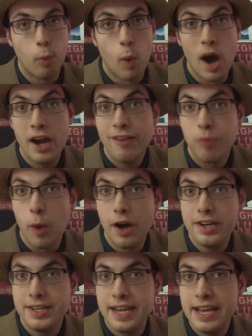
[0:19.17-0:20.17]
But what if
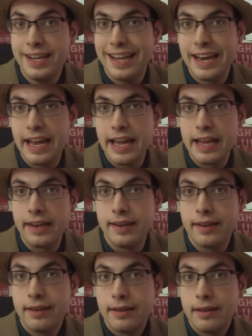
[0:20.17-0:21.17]
one did get
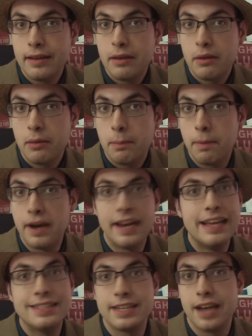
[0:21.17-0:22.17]
in, but
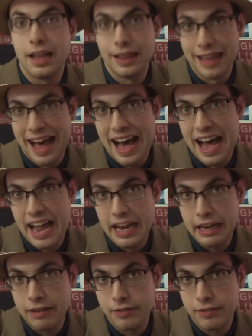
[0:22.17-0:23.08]
isn't alive?